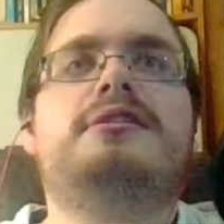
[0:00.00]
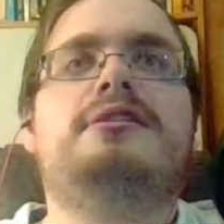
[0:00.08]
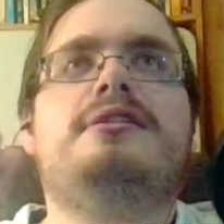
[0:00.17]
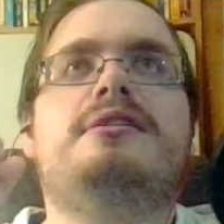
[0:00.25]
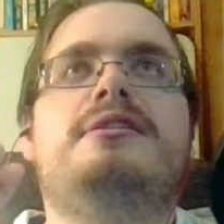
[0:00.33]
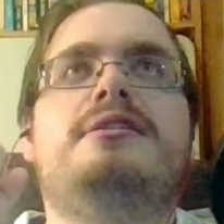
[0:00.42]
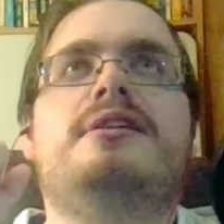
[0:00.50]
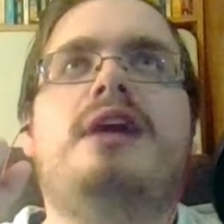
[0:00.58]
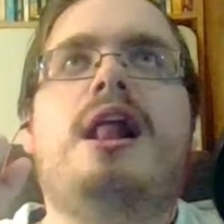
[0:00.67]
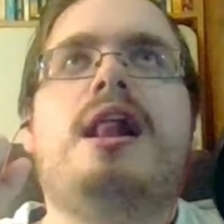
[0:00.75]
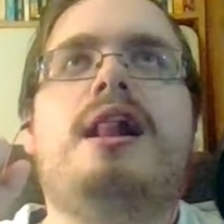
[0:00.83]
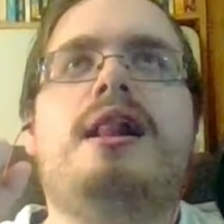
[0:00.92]
Yeah,
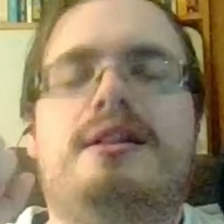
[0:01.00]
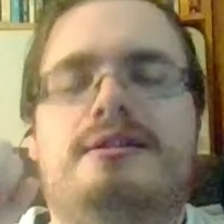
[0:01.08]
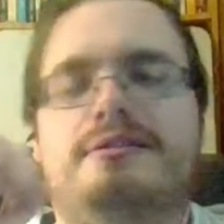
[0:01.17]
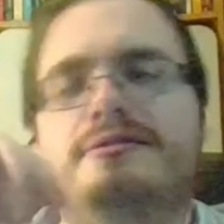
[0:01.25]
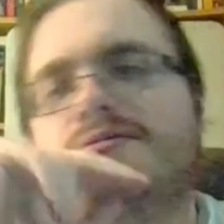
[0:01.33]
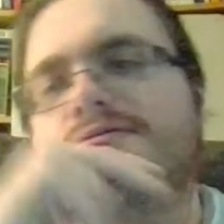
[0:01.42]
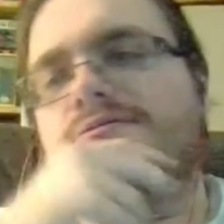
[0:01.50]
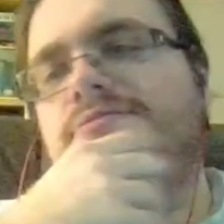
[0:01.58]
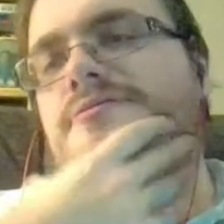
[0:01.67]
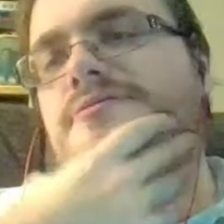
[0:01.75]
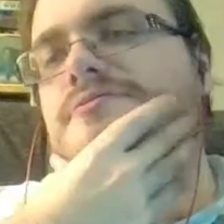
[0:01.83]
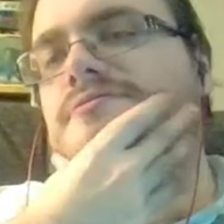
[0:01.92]
Daytona Beach. That's where
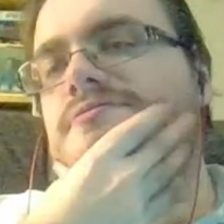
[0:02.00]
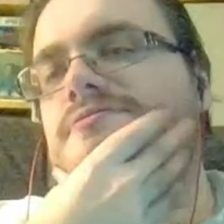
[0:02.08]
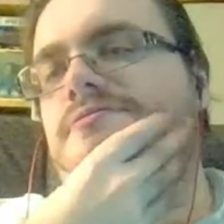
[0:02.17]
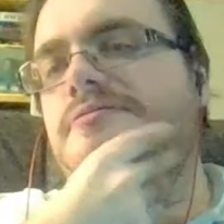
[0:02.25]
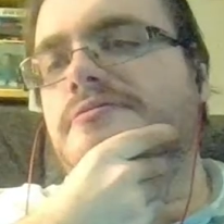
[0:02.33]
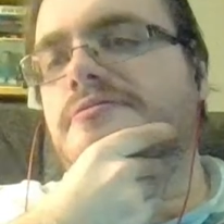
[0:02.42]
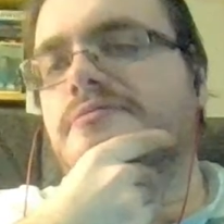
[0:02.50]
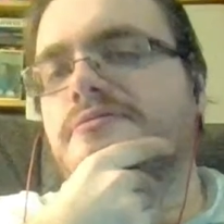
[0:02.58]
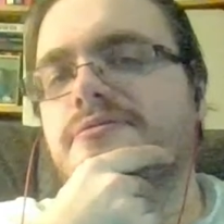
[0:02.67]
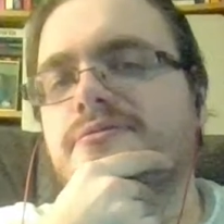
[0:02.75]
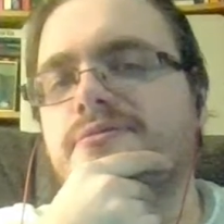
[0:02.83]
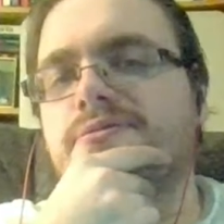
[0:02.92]

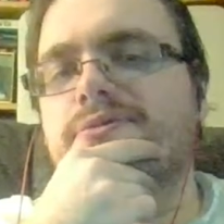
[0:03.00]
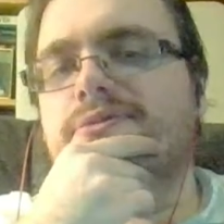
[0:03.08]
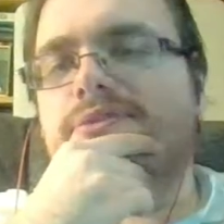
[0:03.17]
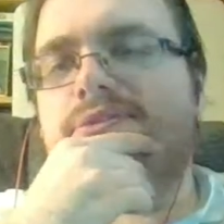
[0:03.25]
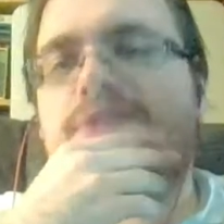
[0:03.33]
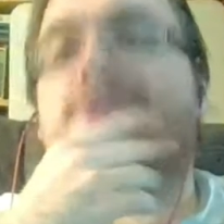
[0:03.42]
NASCAR started.